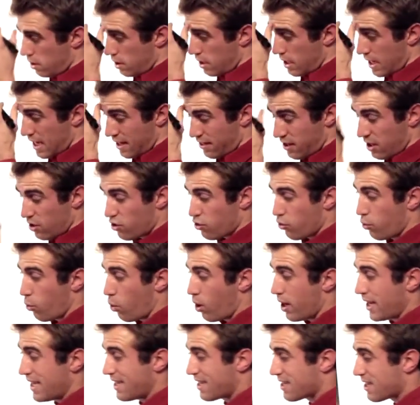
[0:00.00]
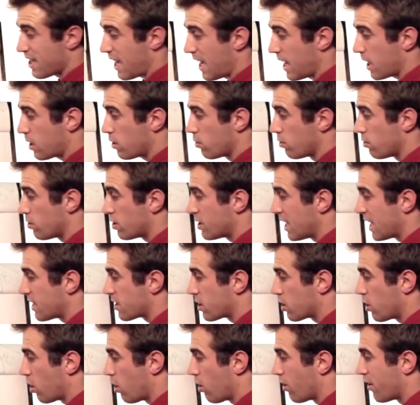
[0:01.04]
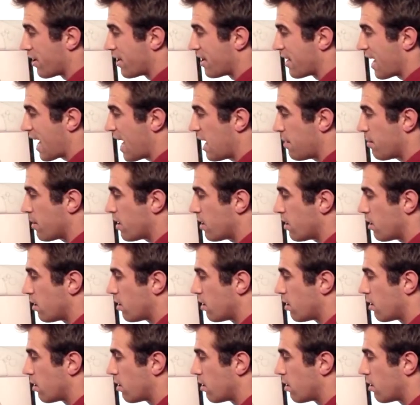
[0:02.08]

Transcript: At the 20 cycles, that's called diamond.